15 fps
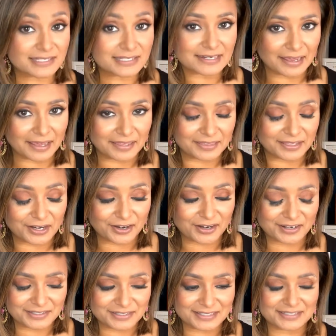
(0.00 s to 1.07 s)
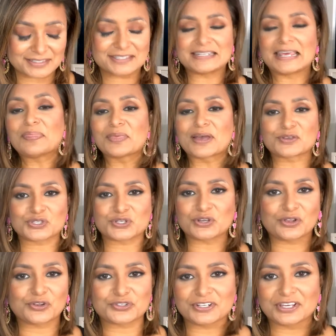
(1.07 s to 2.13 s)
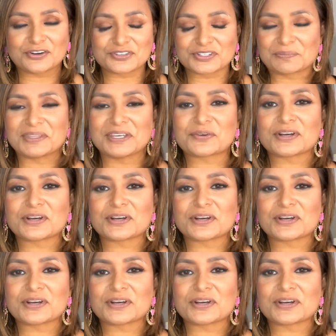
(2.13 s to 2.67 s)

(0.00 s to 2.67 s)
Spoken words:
staying there because it's $10,000 a night or something